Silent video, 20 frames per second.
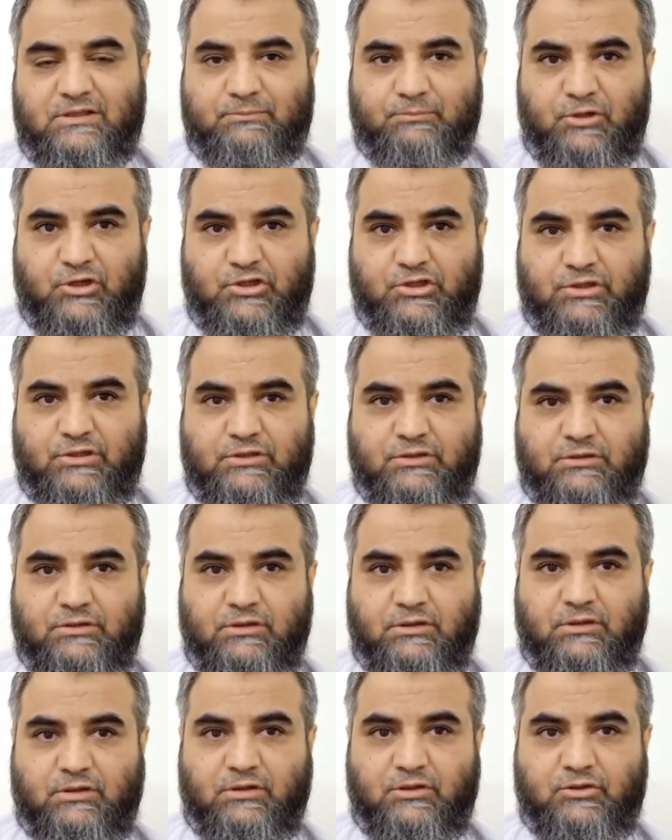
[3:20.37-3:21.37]
patient
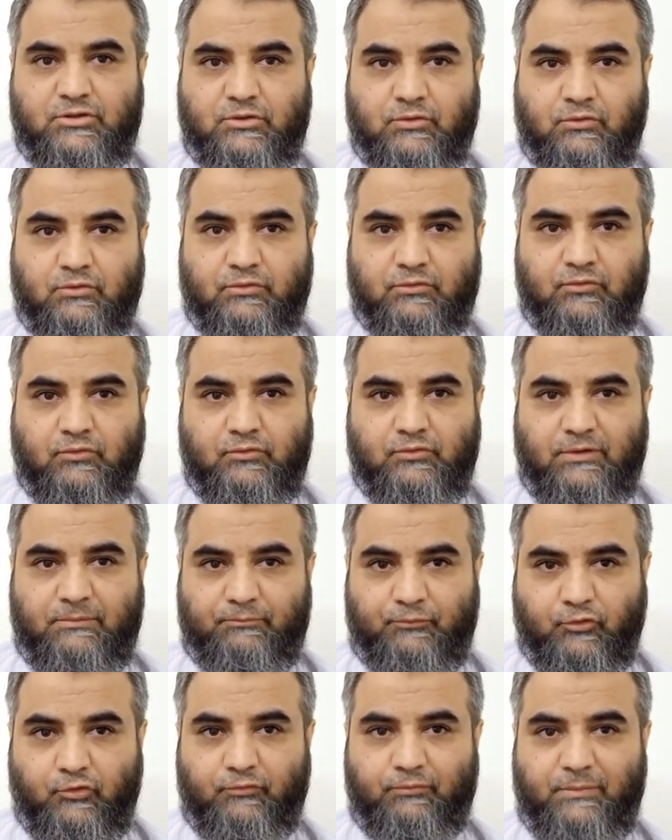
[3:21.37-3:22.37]
showed good
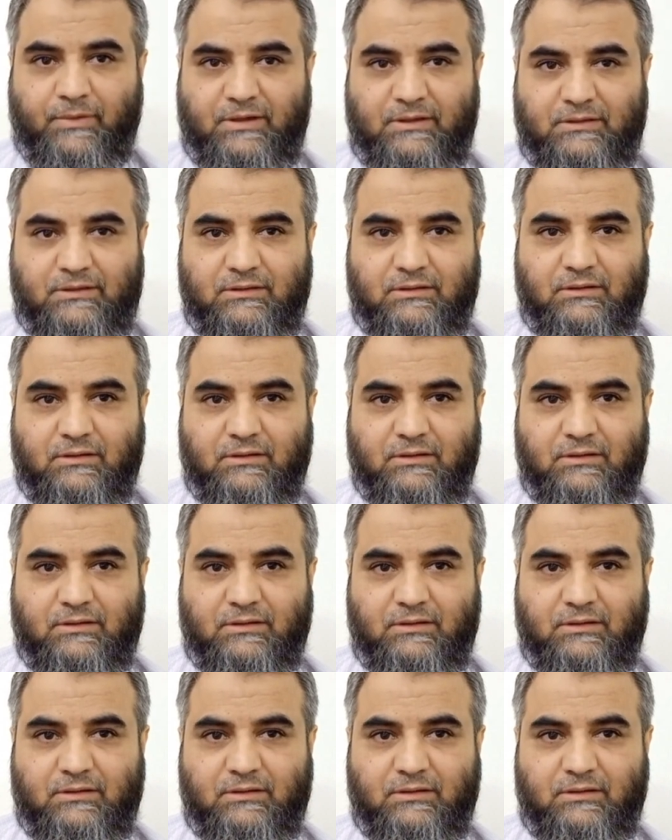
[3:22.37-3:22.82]
improvement,